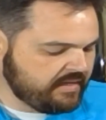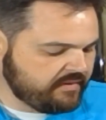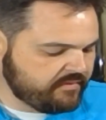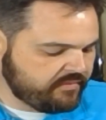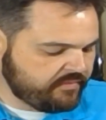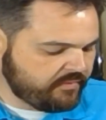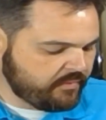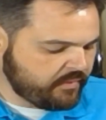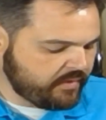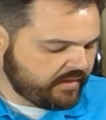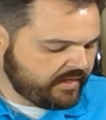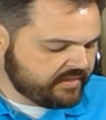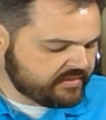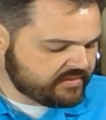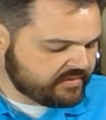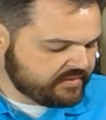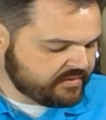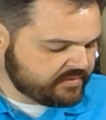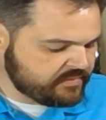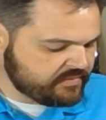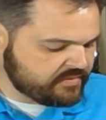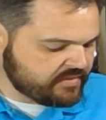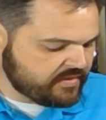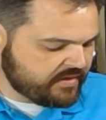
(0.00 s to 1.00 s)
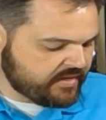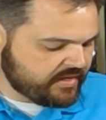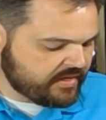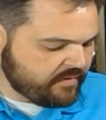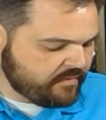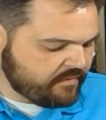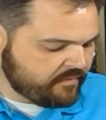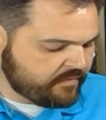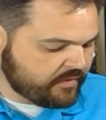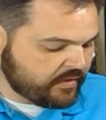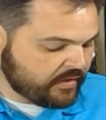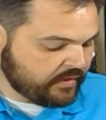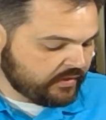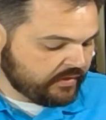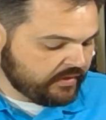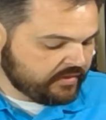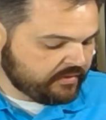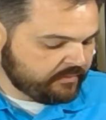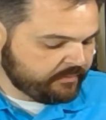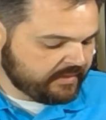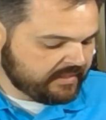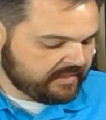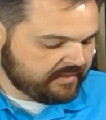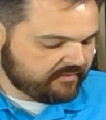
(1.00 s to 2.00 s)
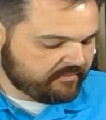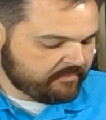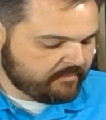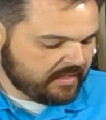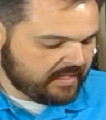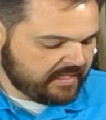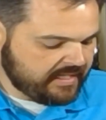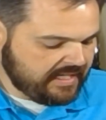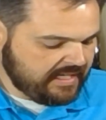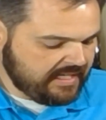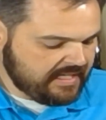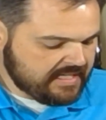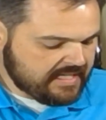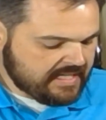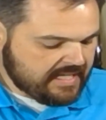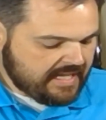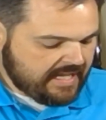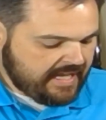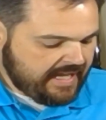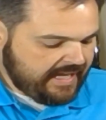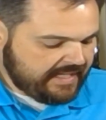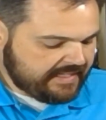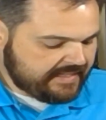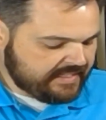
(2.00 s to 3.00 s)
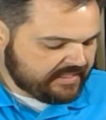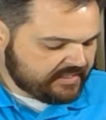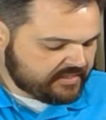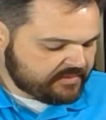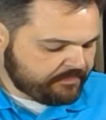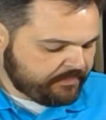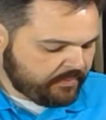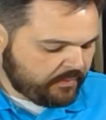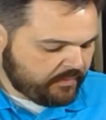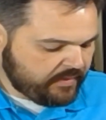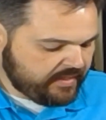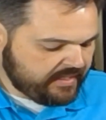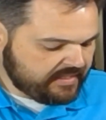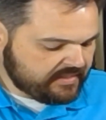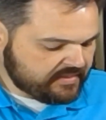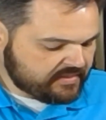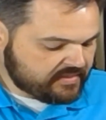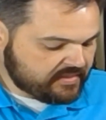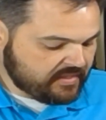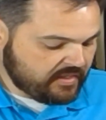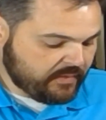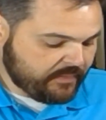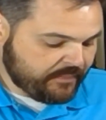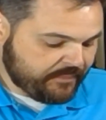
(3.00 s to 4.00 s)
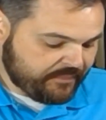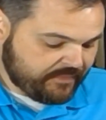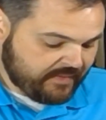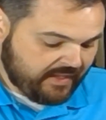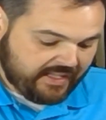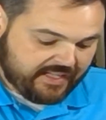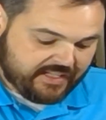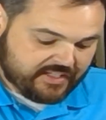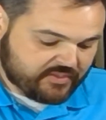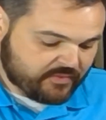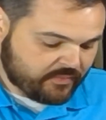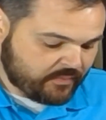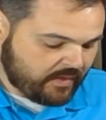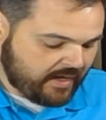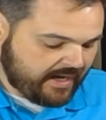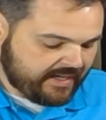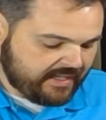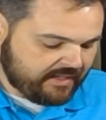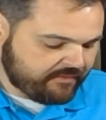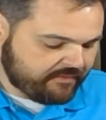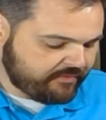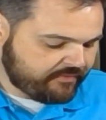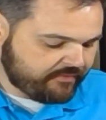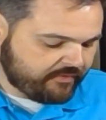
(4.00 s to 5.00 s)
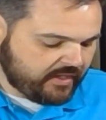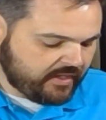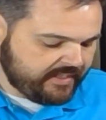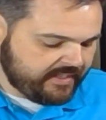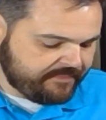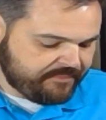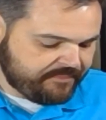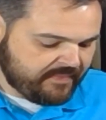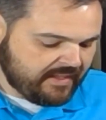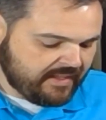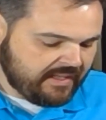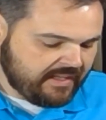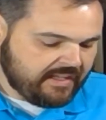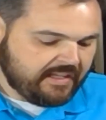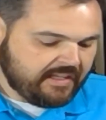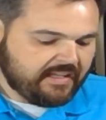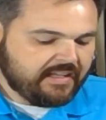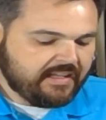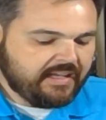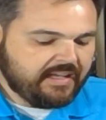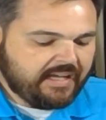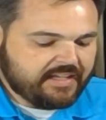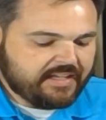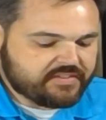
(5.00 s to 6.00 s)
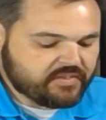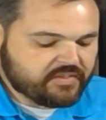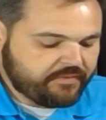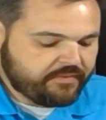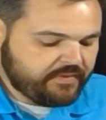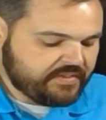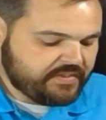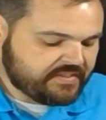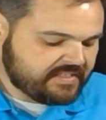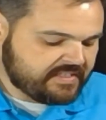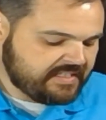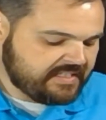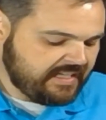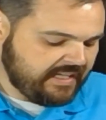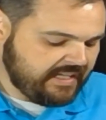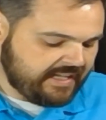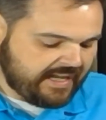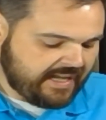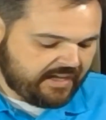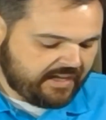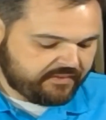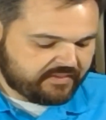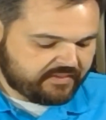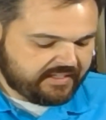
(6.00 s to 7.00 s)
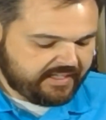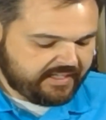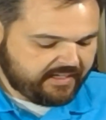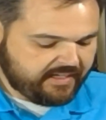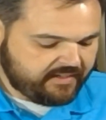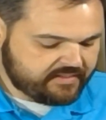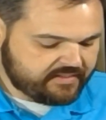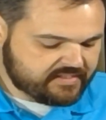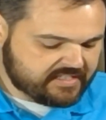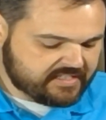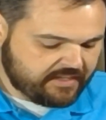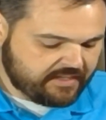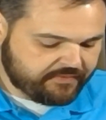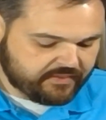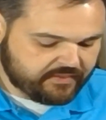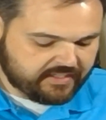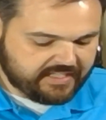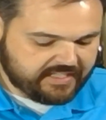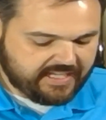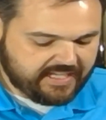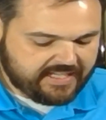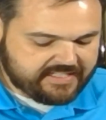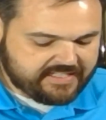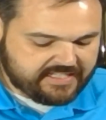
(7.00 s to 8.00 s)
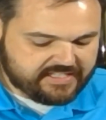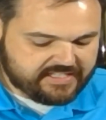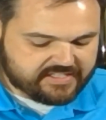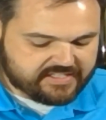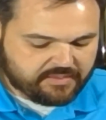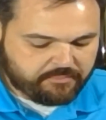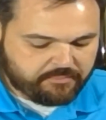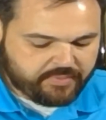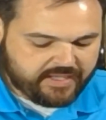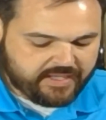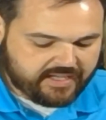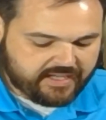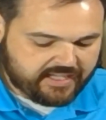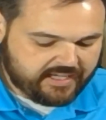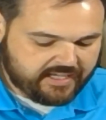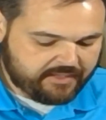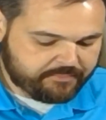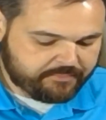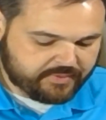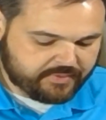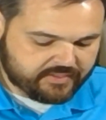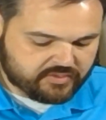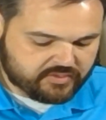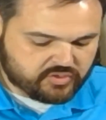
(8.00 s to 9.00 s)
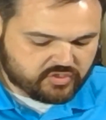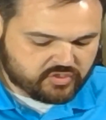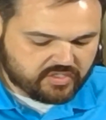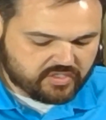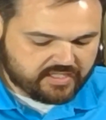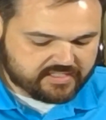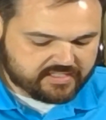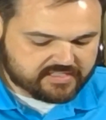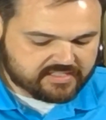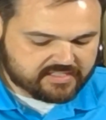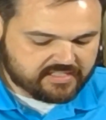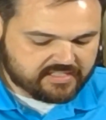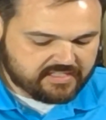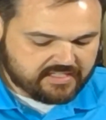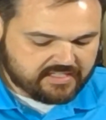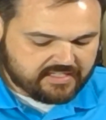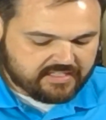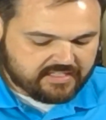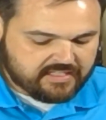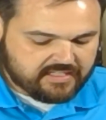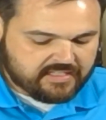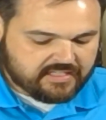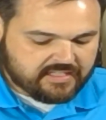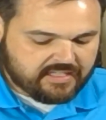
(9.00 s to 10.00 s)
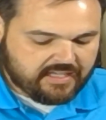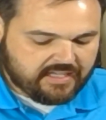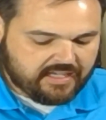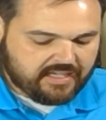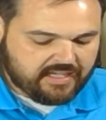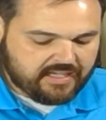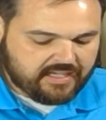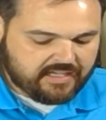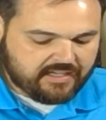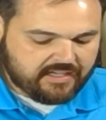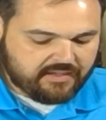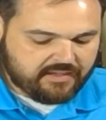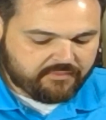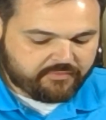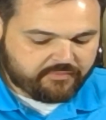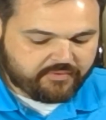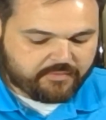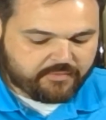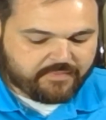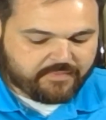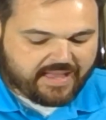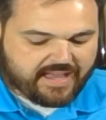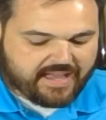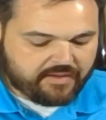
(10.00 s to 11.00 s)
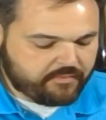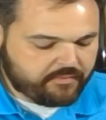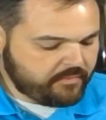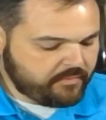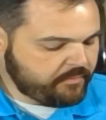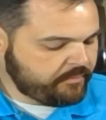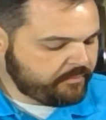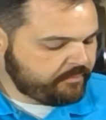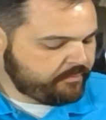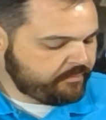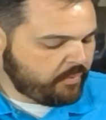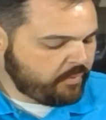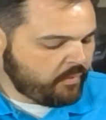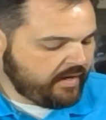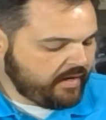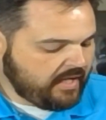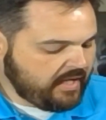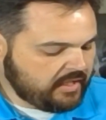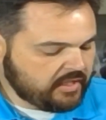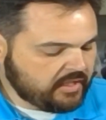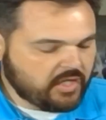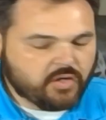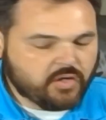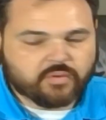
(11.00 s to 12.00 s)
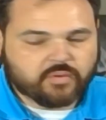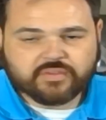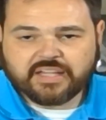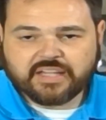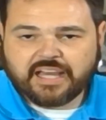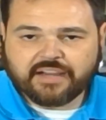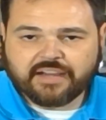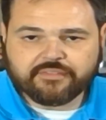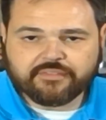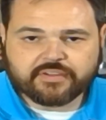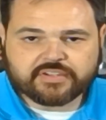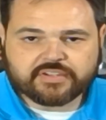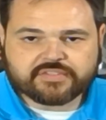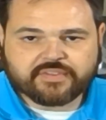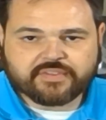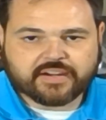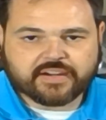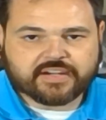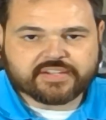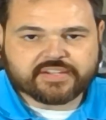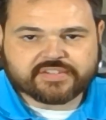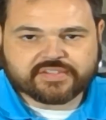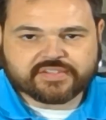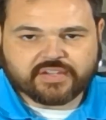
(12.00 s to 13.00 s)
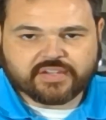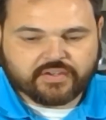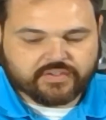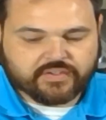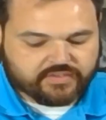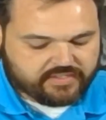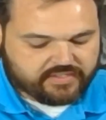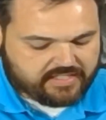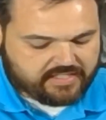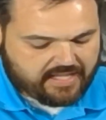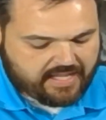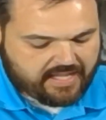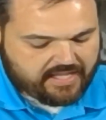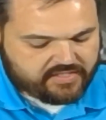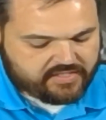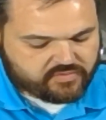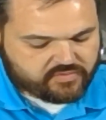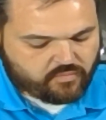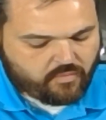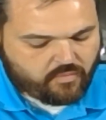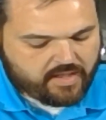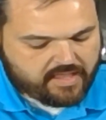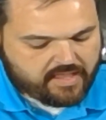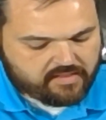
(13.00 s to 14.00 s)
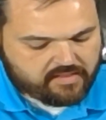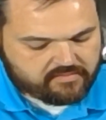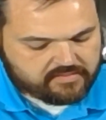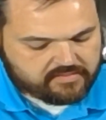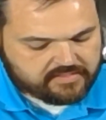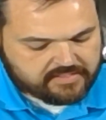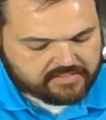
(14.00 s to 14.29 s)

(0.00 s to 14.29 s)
for you. So this one's already going for a little bit of money at this point. So, and it's right up front. So if you see it out there, it's definitely a decent pickup just from that point alone. Cover is very solid as well,